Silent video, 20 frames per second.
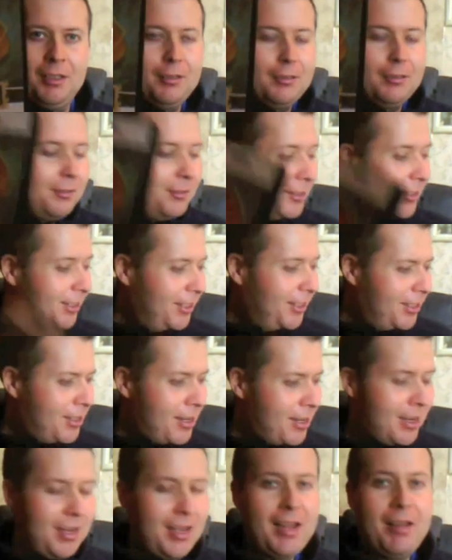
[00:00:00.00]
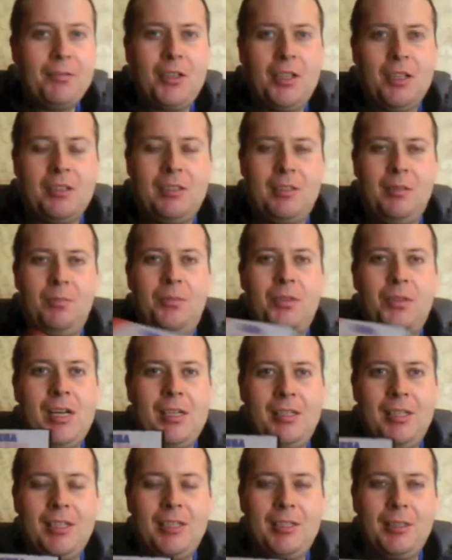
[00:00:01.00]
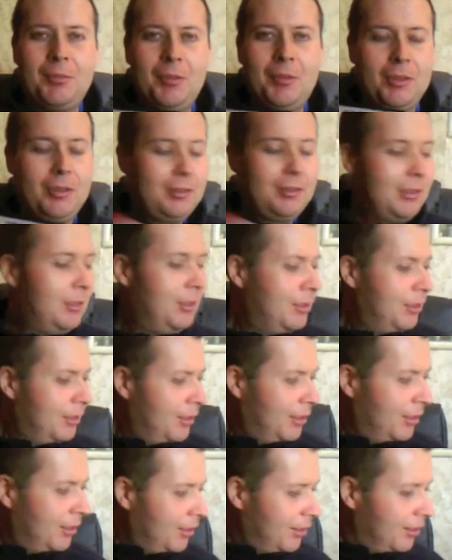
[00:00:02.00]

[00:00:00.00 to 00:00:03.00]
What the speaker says: got yet, and I have got some pretty decent ones.